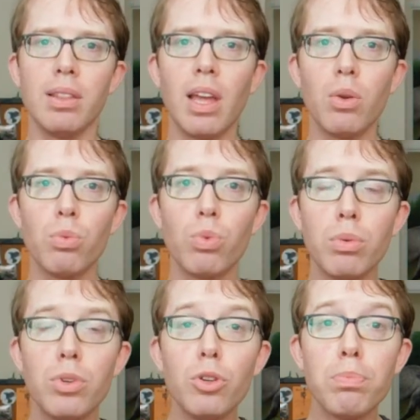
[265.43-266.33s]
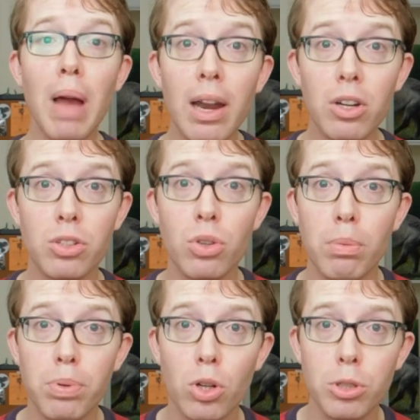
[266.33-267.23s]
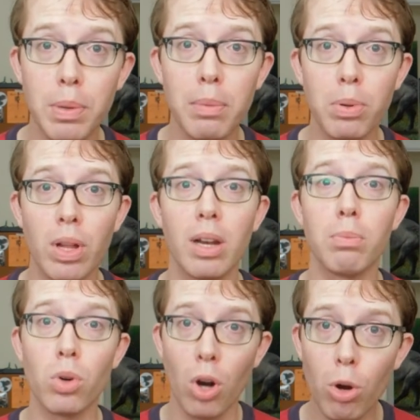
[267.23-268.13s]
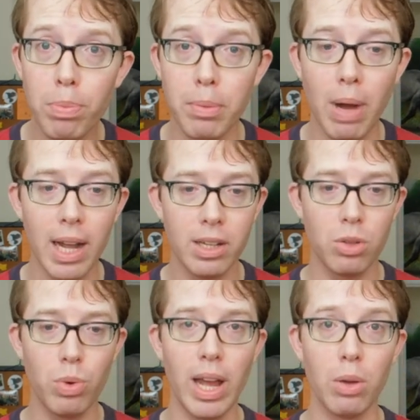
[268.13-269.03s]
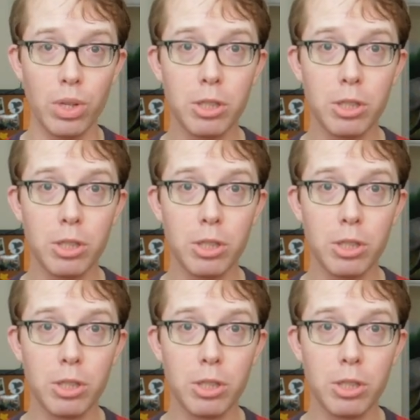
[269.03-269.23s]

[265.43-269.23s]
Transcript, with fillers: they would do better to approach people in a more open-minded way,